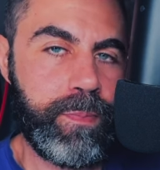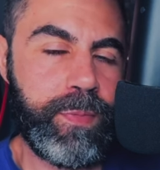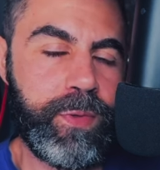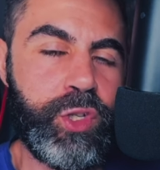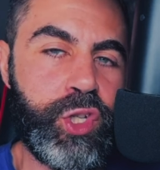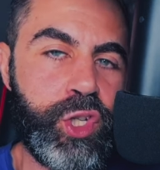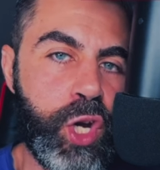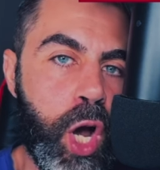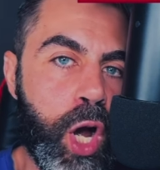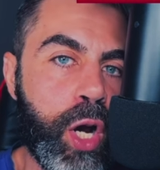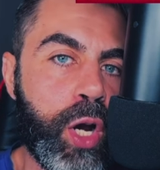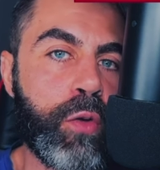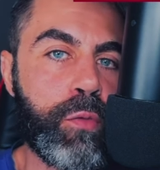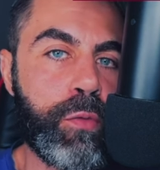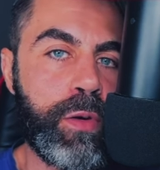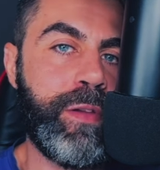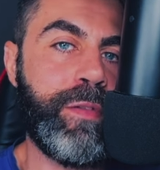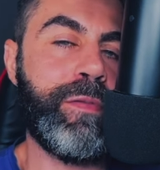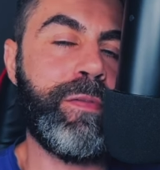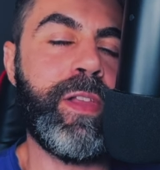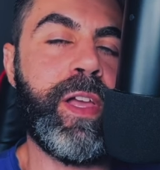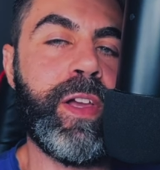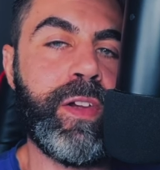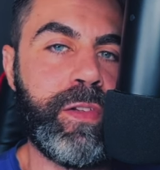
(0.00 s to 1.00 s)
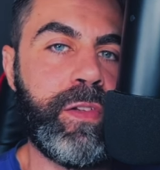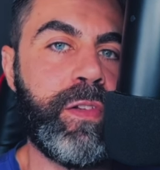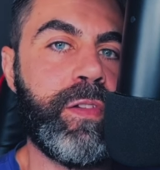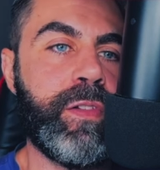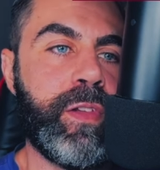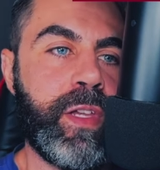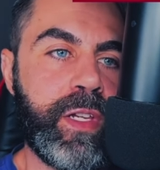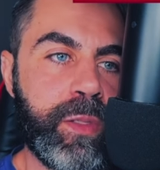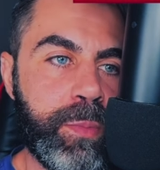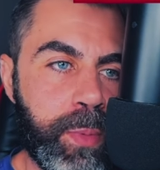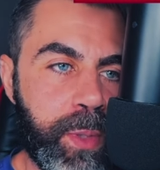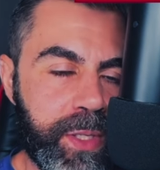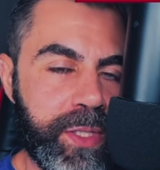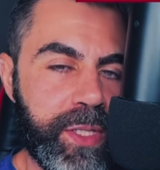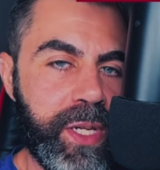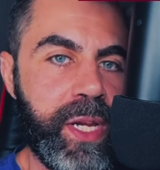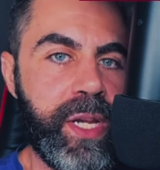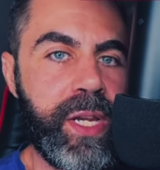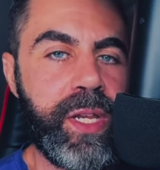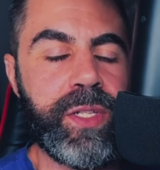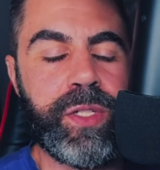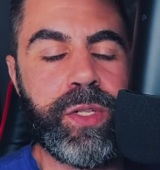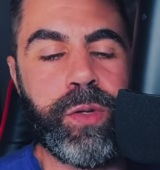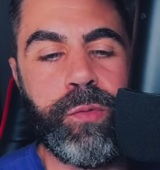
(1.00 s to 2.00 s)
junk reflexes like
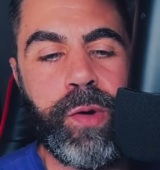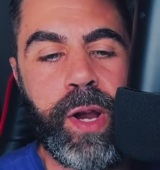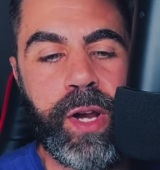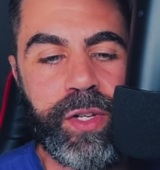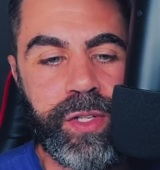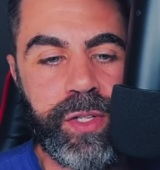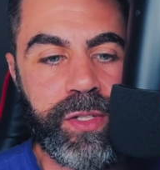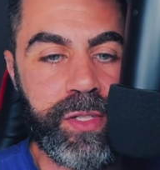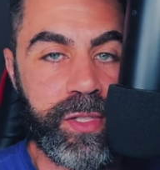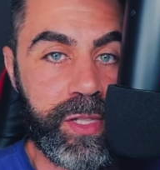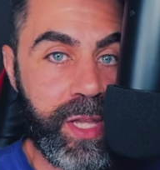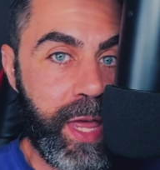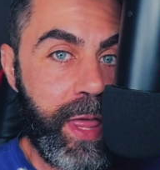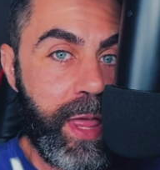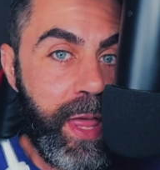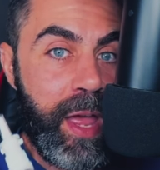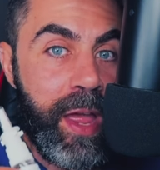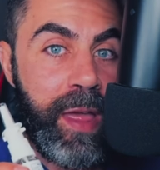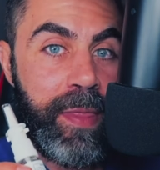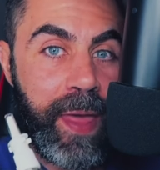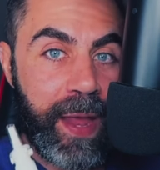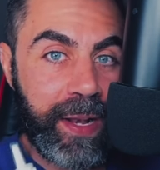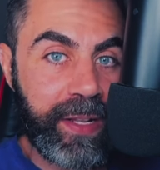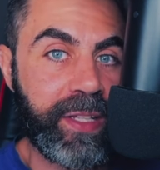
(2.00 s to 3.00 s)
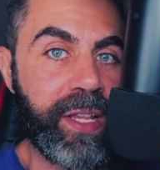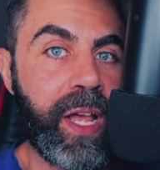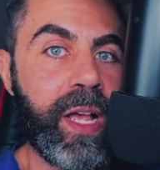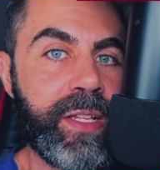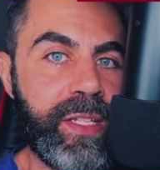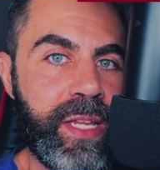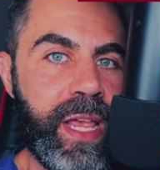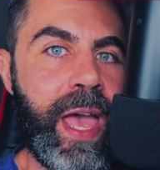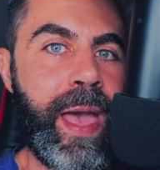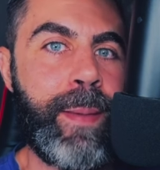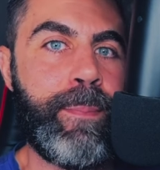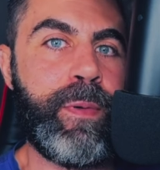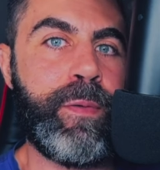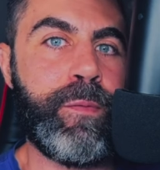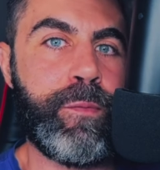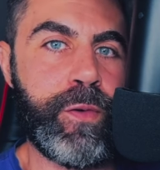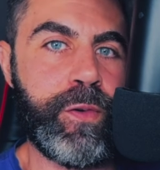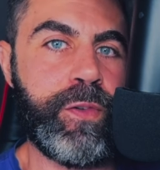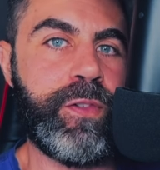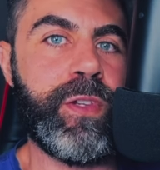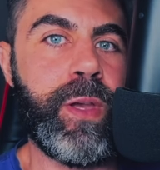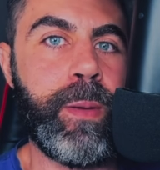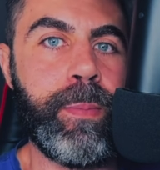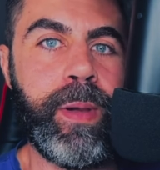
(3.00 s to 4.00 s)
spontaneous erections that that does happen for
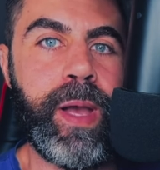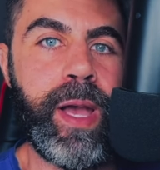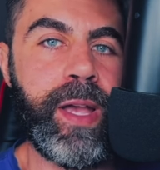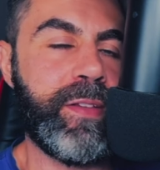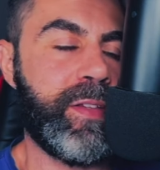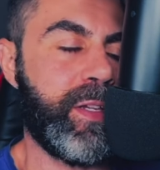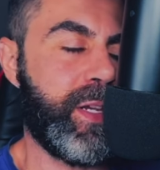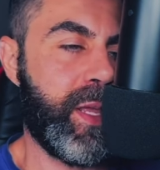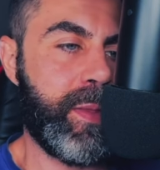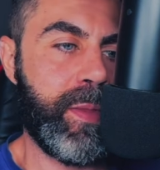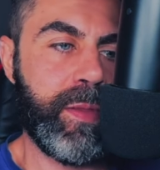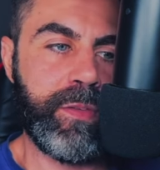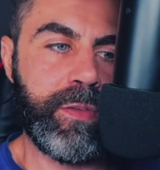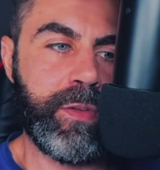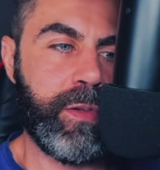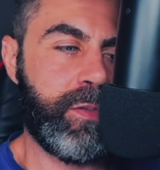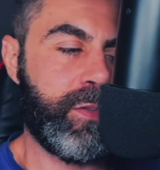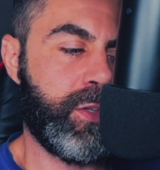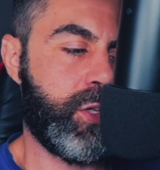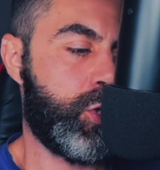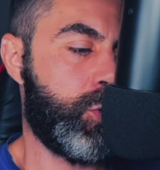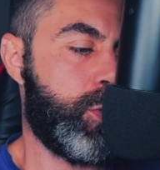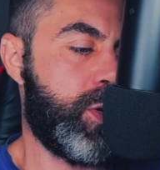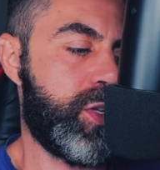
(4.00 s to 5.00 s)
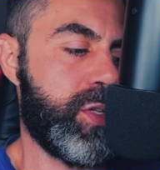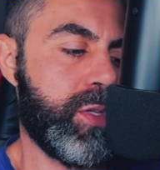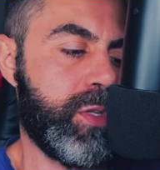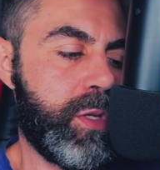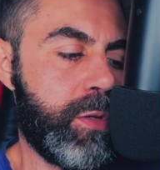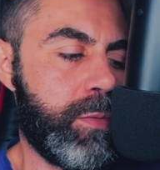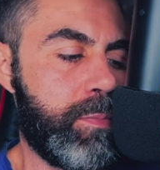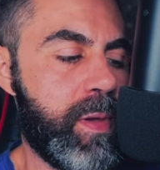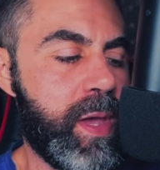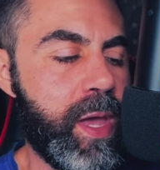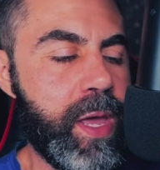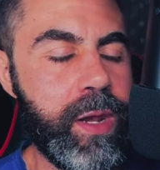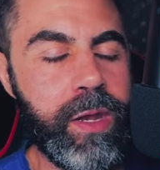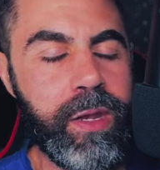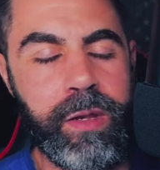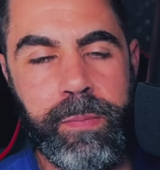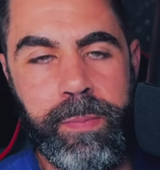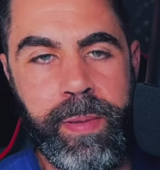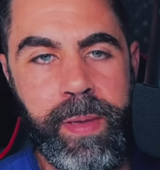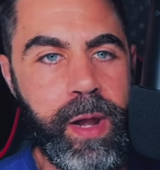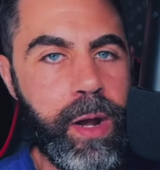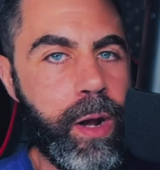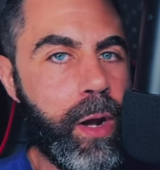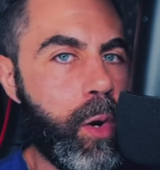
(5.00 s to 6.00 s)
some guys again that's all situationally dependent
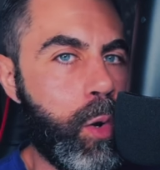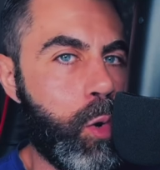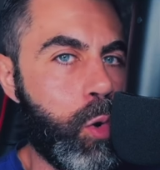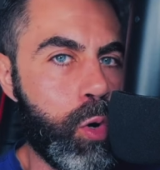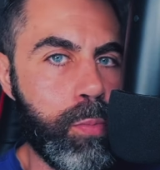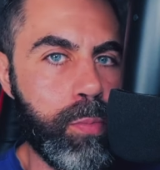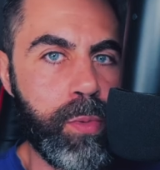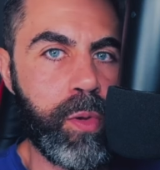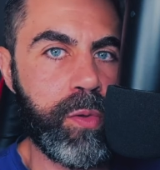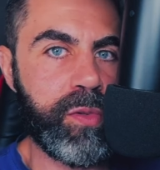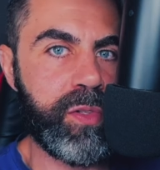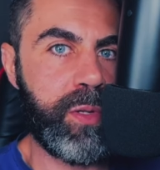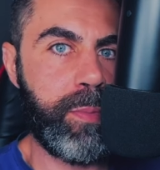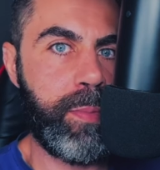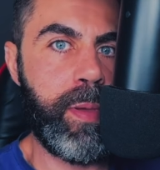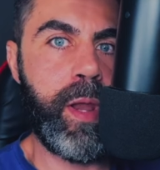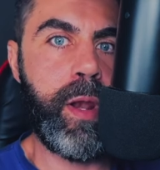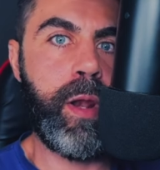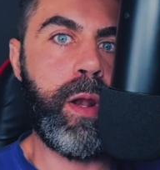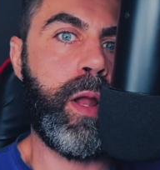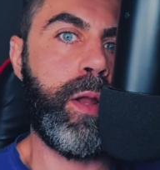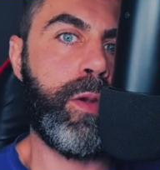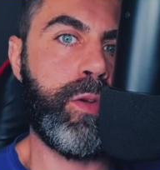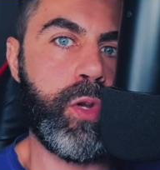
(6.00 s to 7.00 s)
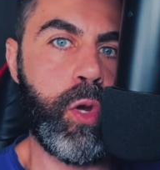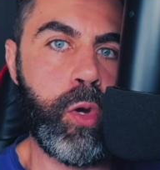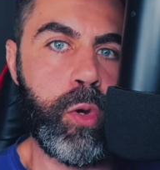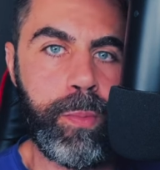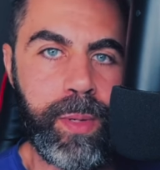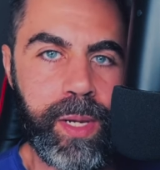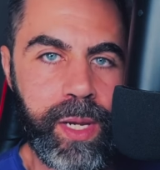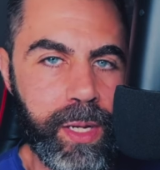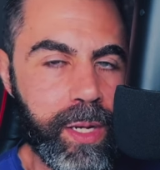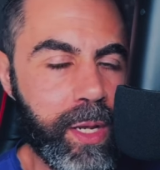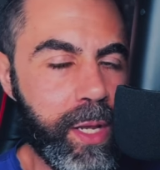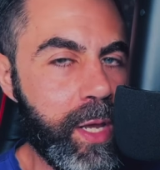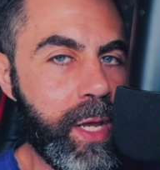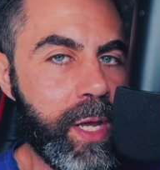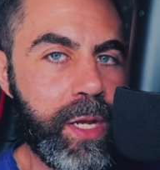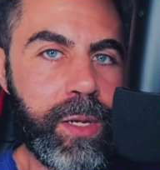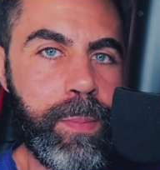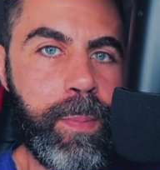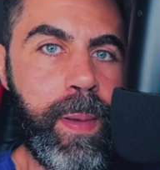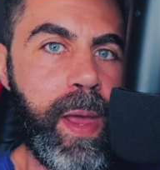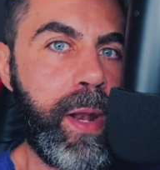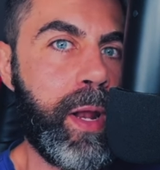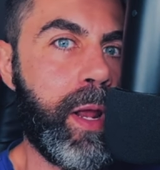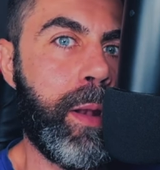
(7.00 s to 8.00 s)
dependent on hormones dependent on dopamine
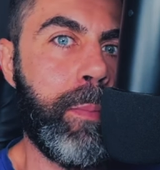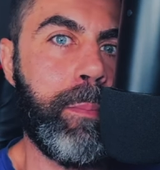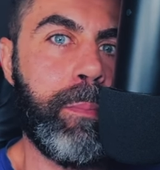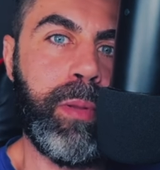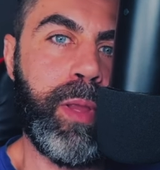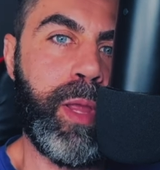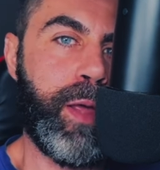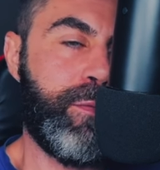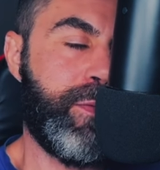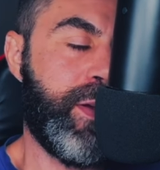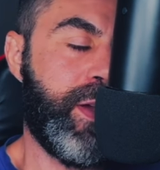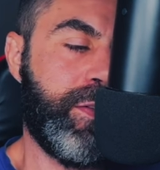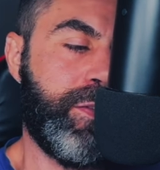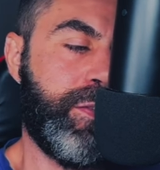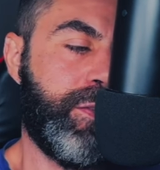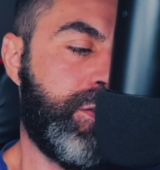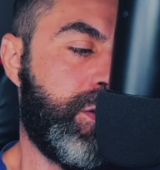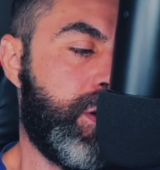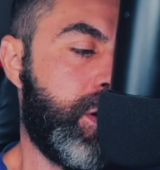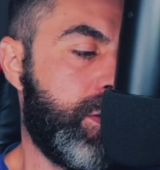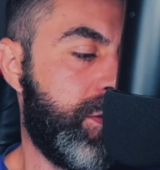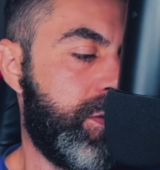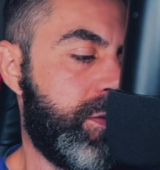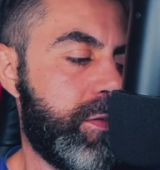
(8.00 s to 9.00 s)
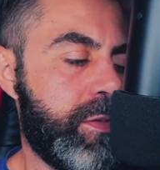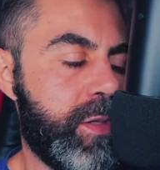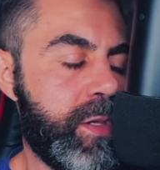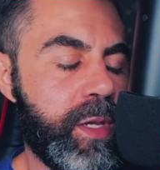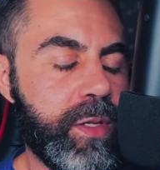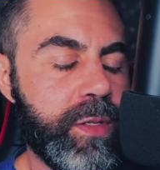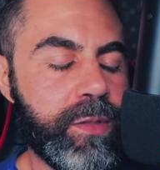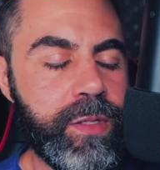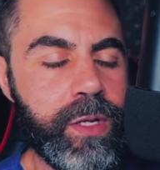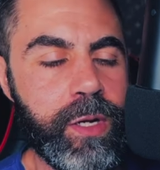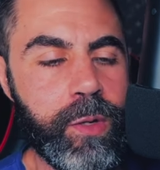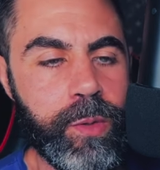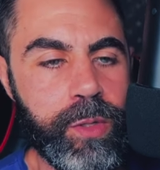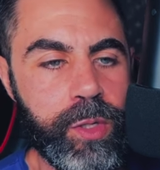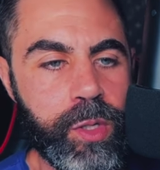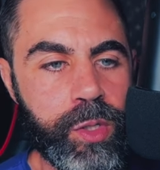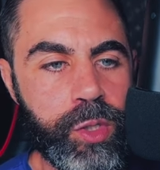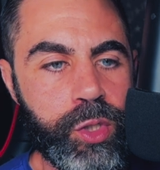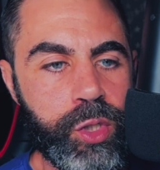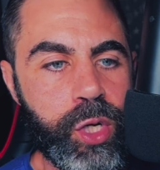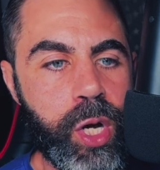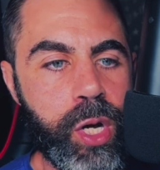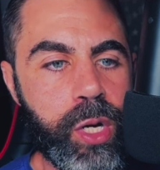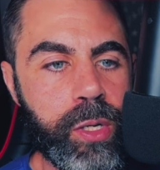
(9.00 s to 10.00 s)
dependent on blood vessels and all these things you know in your
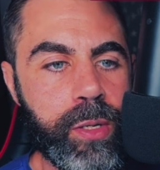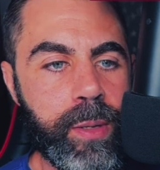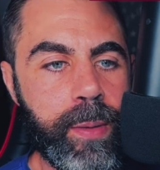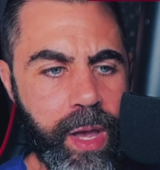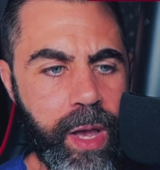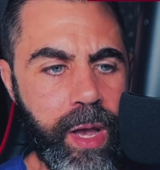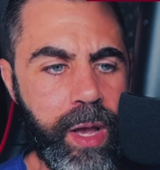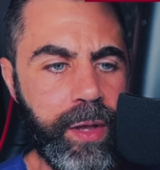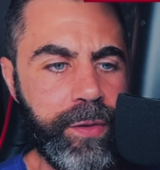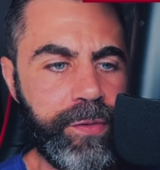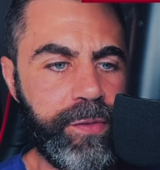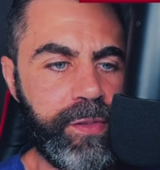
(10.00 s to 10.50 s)
junk uh,